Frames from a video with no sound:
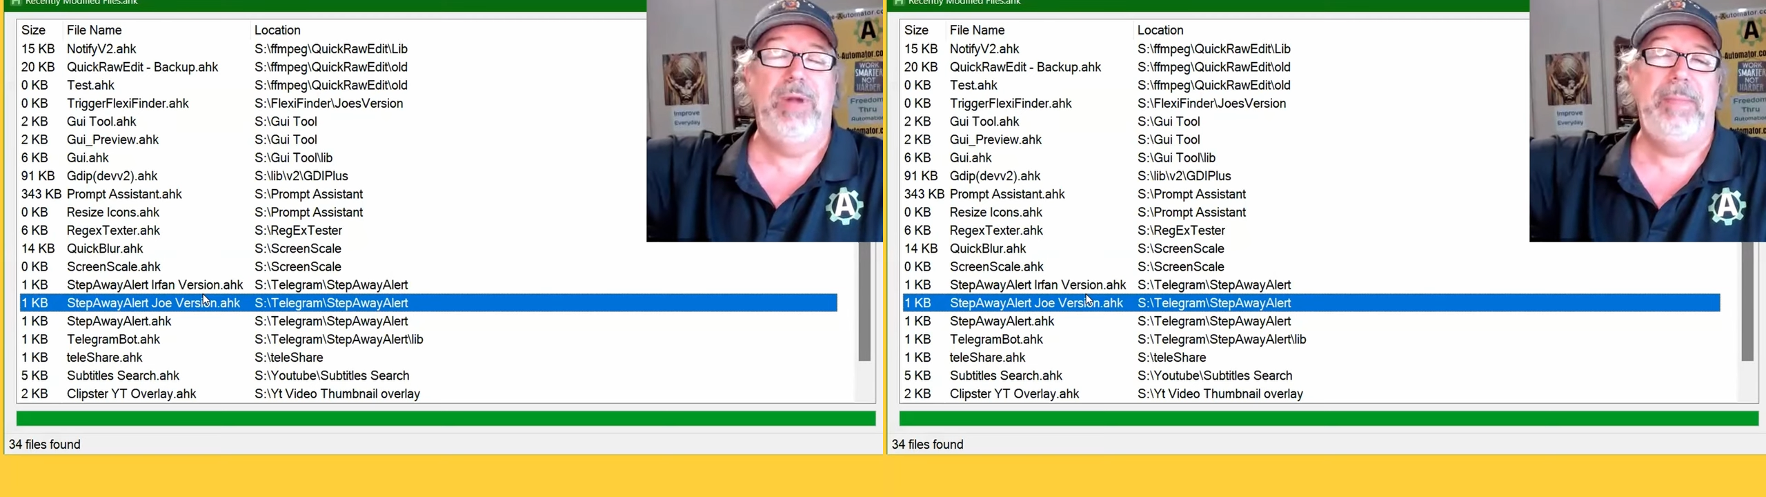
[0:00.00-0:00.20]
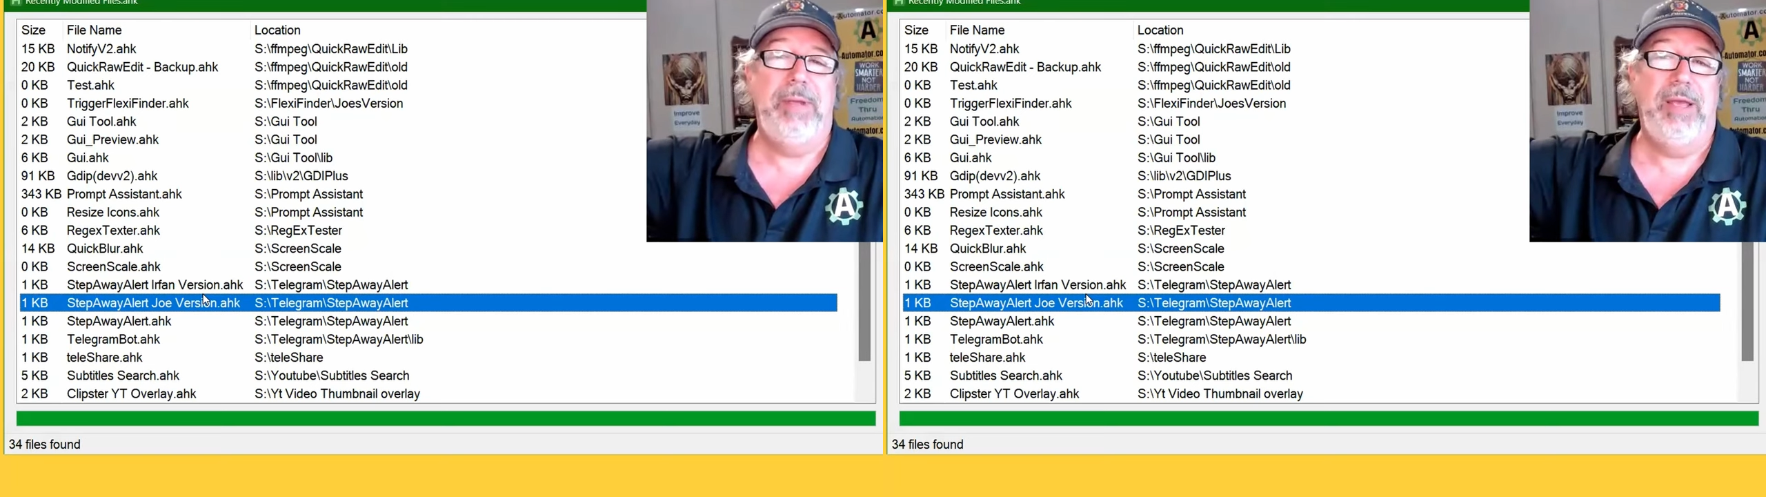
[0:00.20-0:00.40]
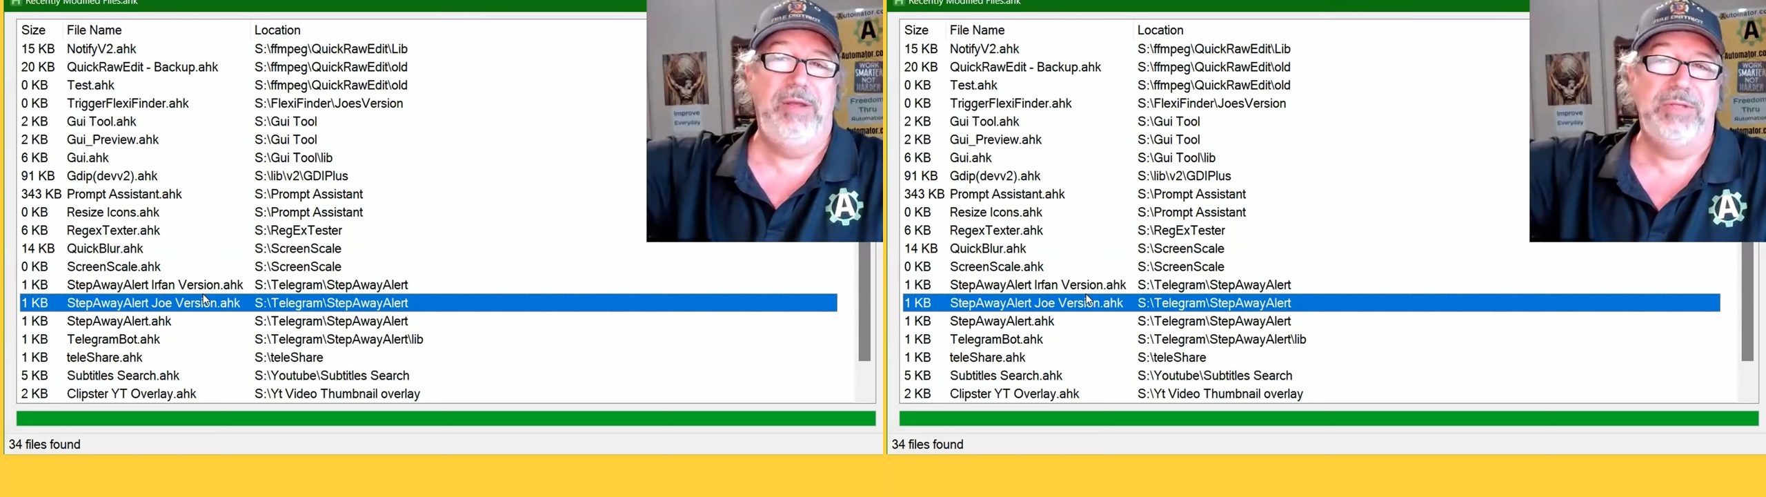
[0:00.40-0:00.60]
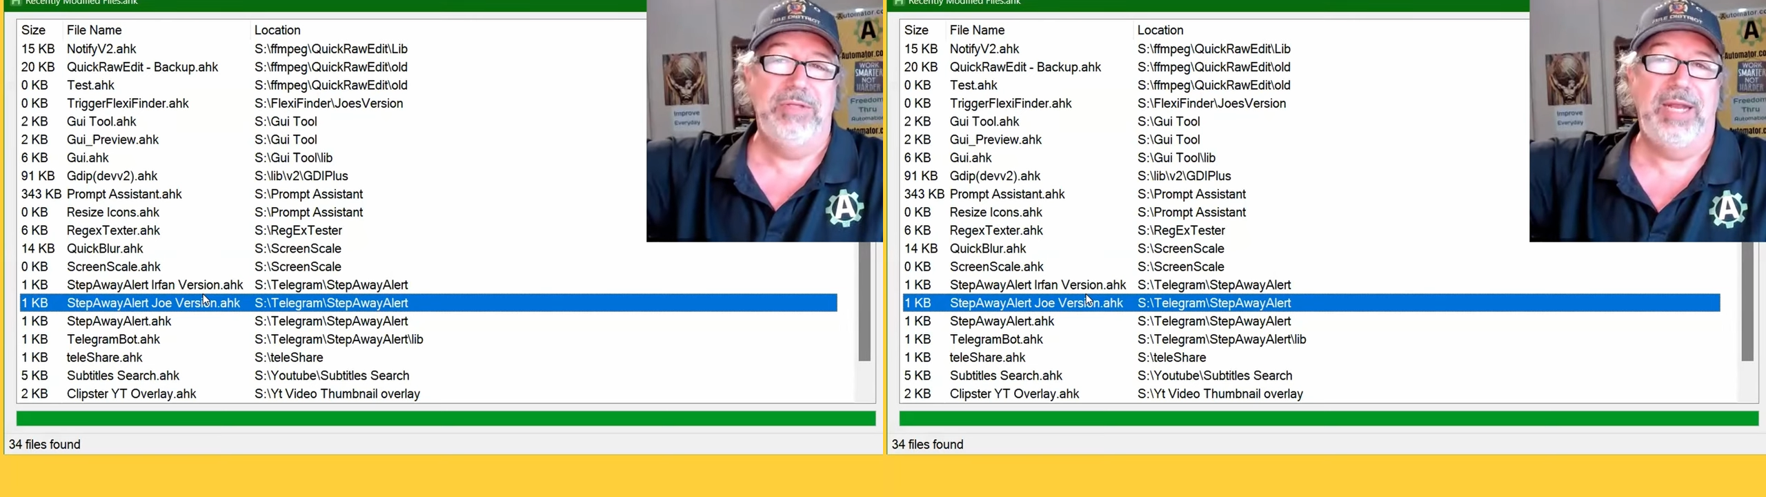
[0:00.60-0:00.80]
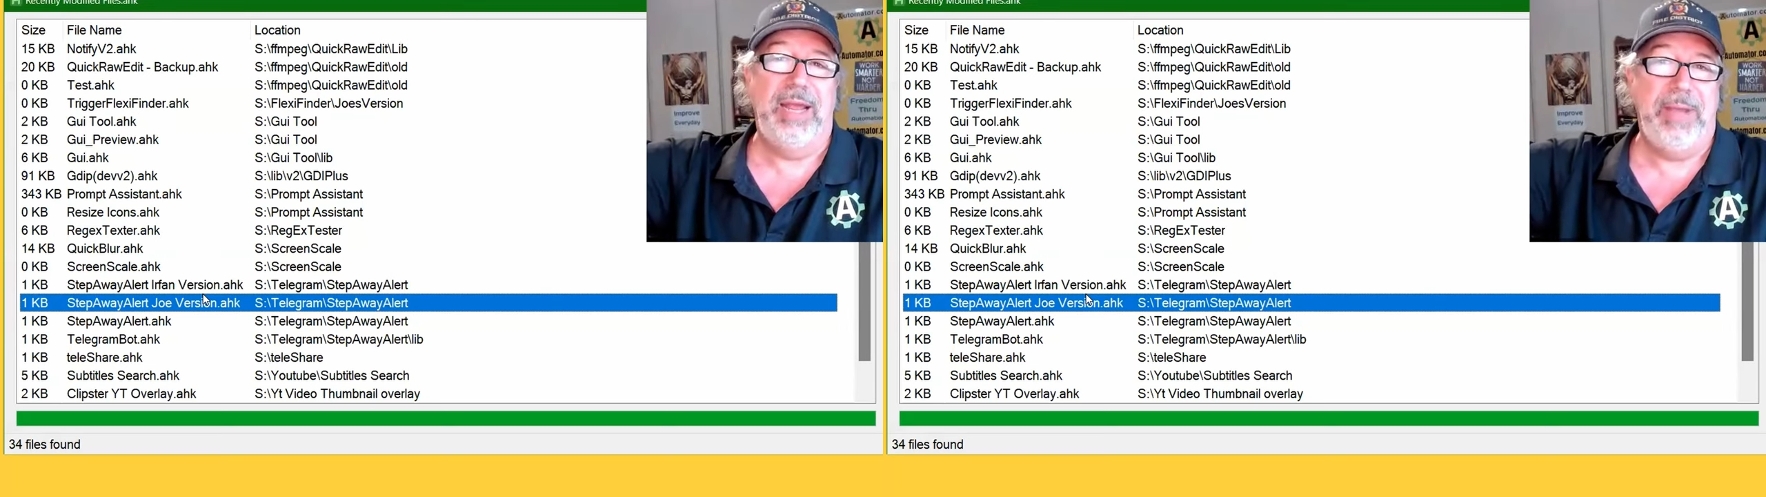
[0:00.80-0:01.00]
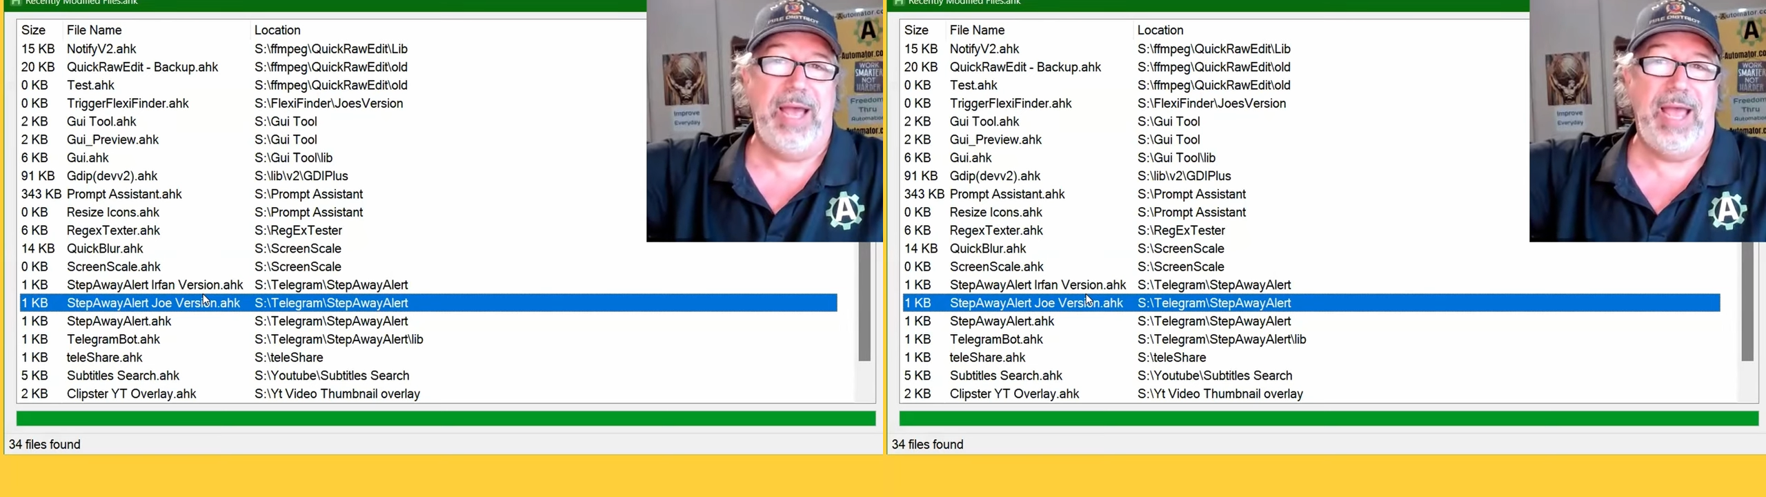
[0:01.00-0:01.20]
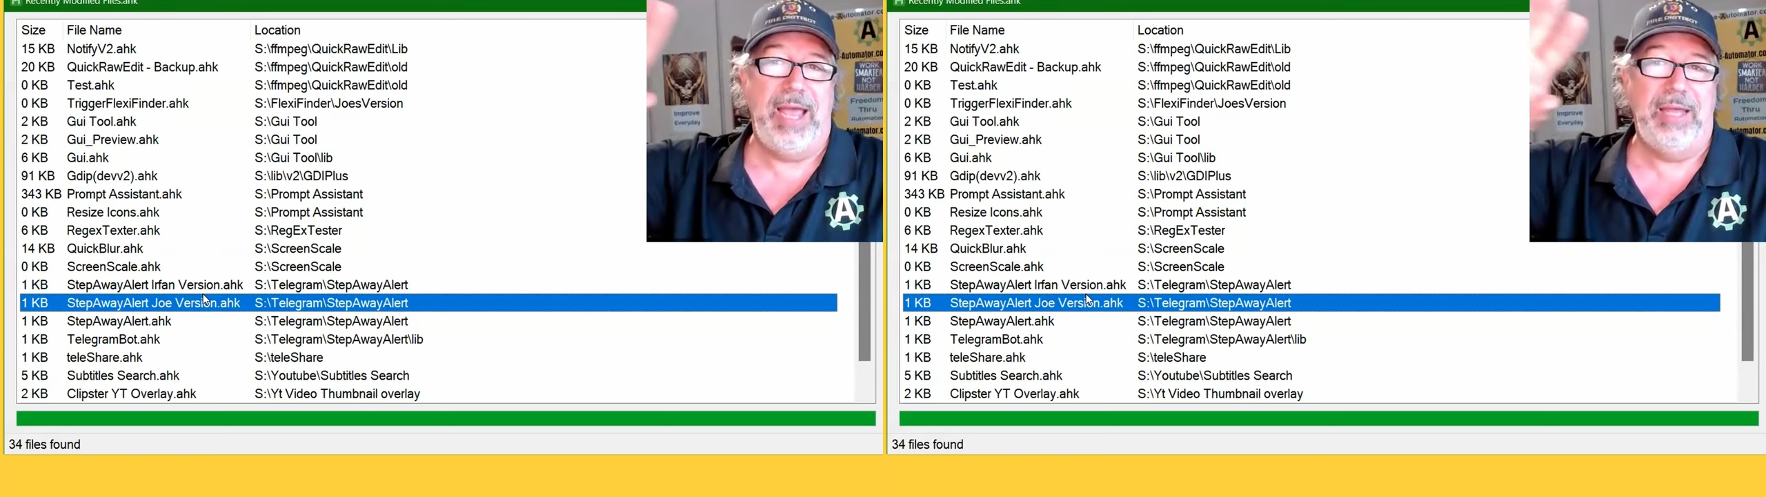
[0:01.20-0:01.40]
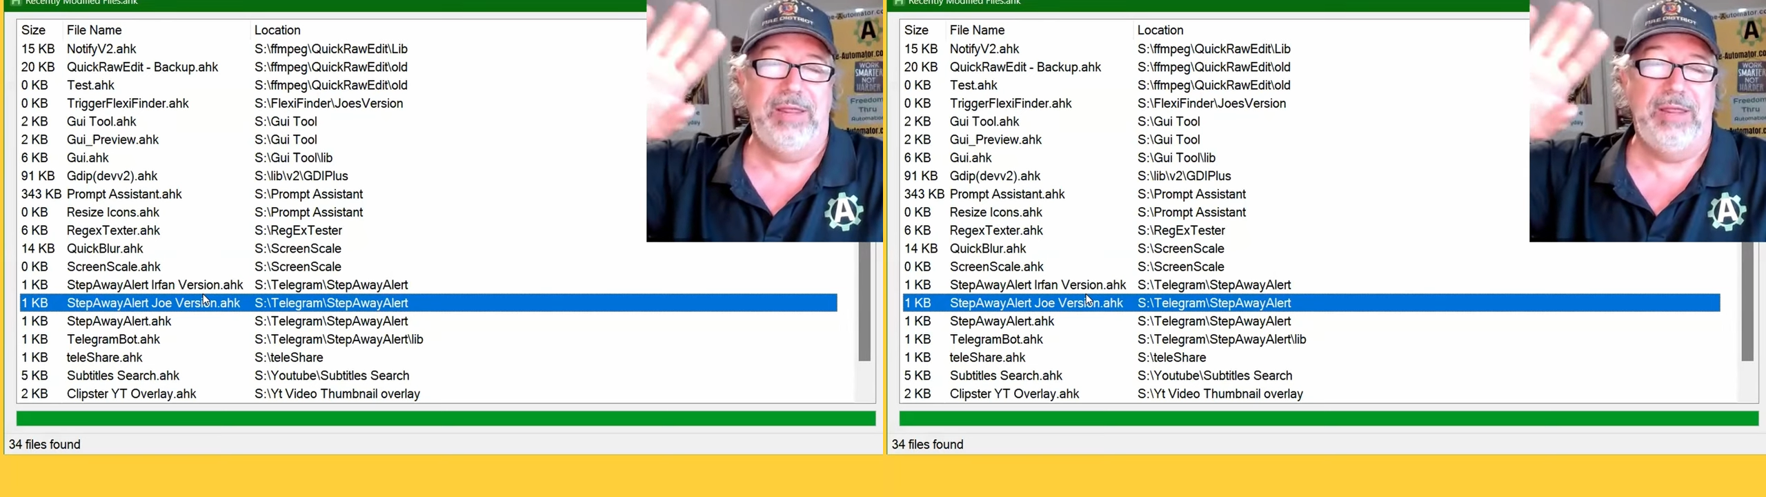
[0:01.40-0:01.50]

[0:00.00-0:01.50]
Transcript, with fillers: AP, using an API,